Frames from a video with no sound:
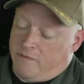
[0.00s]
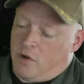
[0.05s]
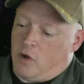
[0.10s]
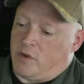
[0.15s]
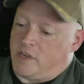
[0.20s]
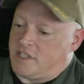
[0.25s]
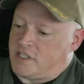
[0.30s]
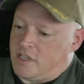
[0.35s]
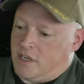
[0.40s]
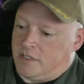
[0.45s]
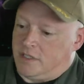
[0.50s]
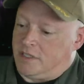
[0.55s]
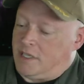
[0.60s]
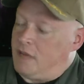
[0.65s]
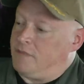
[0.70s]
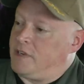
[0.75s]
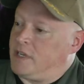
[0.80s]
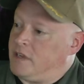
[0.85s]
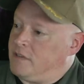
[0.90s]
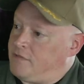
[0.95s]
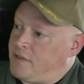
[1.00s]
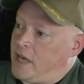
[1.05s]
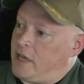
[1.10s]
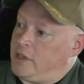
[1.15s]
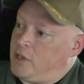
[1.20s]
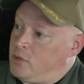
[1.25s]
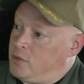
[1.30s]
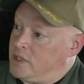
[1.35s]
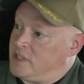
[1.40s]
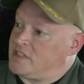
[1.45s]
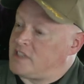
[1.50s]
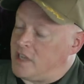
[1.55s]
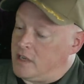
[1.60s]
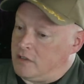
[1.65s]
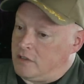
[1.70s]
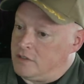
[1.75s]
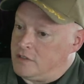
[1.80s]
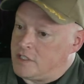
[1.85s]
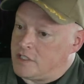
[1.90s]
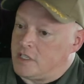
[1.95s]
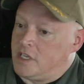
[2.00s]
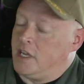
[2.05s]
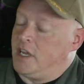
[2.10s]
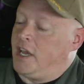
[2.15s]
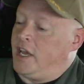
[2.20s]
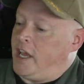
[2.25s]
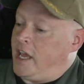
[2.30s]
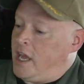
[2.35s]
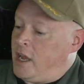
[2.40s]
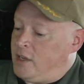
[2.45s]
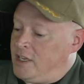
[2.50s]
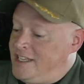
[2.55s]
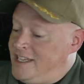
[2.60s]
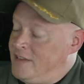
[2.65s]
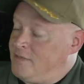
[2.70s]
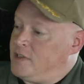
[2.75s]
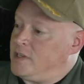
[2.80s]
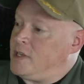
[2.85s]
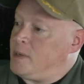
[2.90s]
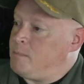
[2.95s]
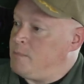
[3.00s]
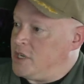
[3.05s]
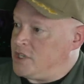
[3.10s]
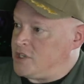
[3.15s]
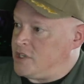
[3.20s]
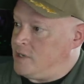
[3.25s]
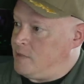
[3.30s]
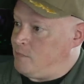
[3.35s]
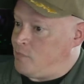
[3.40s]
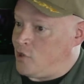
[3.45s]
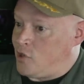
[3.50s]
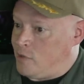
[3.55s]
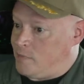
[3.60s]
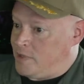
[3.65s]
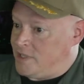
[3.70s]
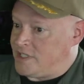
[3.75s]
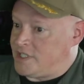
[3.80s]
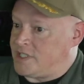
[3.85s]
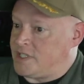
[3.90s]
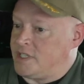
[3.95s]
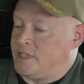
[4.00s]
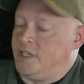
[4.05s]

focus on loving and valuing sailors and giving them mission and purpose.